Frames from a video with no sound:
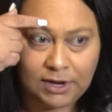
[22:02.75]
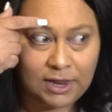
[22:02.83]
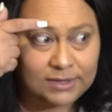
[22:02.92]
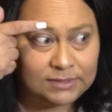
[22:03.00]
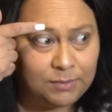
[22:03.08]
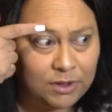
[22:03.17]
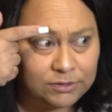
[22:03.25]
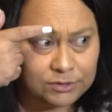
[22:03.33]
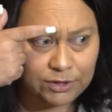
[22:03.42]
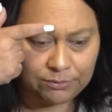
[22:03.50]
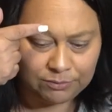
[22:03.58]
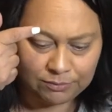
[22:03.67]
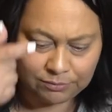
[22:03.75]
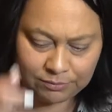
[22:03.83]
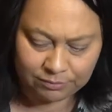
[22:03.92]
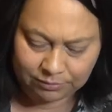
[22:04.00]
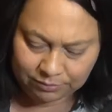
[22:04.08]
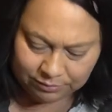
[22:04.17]
in the last box, no? No.
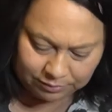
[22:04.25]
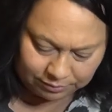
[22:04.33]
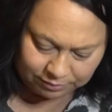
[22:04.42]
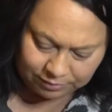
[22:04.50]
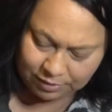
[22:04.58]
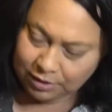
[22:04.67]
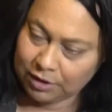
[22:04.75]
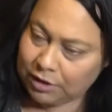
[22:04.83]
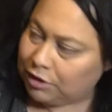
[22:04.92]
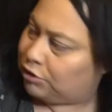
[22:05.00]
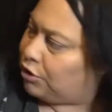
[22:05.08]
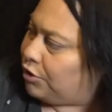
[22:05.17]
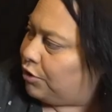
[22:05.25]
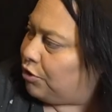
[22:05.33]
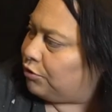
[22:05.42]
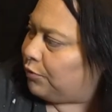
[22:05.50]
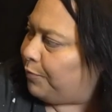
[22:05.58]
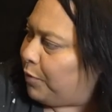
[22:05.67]
So
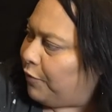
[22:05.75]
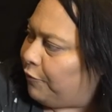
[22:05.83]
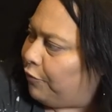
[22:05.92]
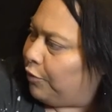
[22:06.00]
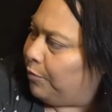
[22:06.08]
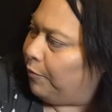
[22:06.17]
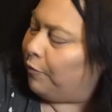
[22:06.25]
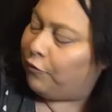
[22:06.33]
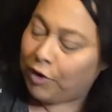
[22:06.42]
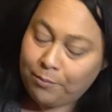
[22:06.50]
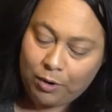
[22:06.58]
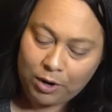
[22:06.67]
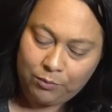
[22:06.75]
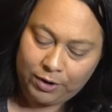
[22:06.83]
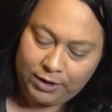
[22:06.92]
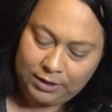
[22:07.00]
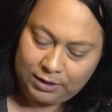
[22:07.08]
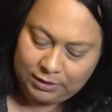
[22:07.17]
those are from, from, from part
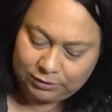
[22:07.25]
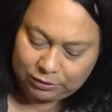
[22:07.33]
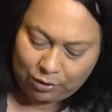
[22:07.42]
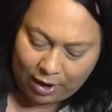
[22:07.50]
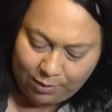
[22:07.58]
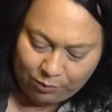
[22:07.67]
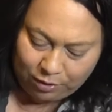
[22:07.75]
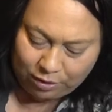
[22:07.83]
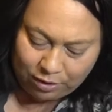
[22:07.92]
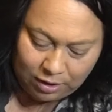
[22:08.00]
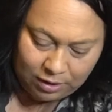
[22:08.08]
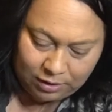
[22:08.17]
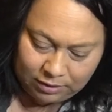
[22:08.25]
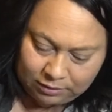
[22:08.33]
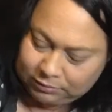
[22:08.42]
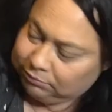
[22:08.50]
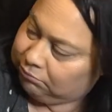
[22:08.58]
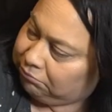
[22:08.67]
one, so I will
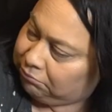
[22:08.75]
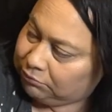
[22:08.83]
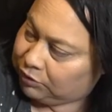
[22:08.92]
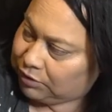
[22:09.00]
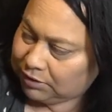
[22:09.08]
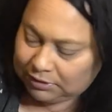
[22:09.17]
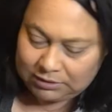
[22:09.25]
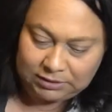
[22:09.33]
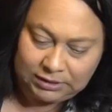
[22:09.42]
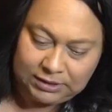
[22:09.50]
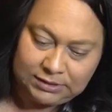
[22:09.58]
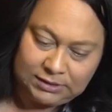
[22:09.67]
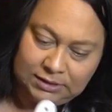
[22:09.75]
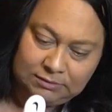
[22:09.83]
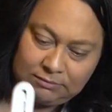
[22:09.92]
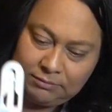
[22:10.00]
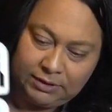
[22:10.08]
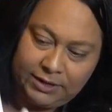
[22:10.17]
just list
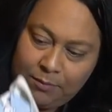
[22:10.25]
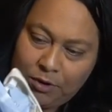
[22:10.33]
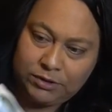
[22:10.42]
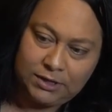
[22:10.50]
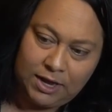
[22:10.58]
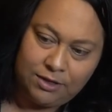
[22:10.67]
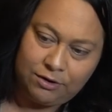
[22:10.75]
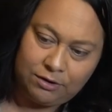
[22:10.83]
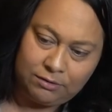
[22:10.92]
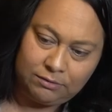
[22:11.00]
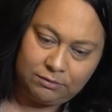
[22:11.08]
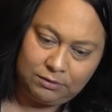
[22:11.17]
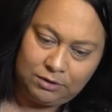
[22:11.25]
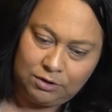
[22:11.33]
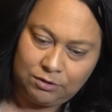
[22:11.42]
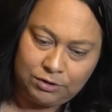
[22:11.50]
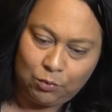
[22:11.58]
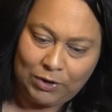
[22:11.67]
them all together, you
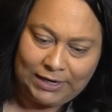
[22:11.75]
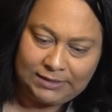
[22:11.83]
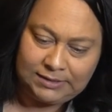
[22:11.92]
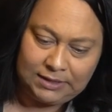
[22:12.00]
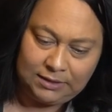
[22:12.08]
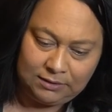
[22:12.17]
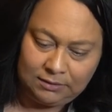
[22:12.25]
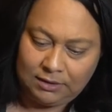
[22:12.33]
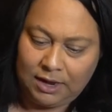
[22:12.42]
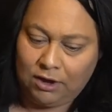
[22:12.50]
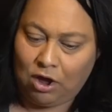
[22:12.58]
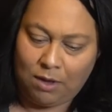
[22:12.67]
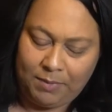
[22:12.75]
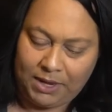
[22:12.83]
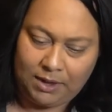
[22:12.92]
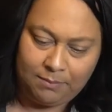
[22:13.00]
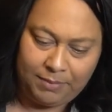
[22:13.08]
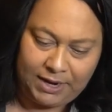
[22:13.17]
know, one listing and copy
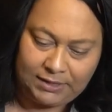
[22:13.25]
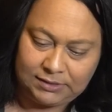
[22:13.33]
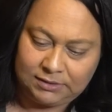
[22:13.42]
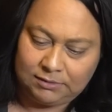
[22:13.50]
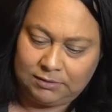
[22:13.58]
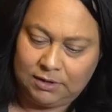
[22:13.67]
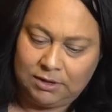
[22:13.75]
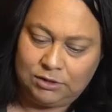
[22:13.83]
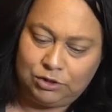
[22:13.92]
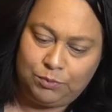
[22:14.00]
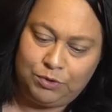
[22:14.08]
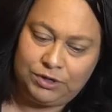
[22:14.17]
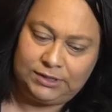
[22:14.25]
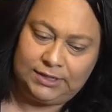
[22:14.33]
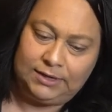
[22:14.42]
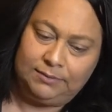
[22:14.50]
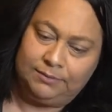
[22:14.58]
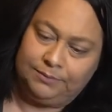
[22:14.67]
it and paste. Super easy.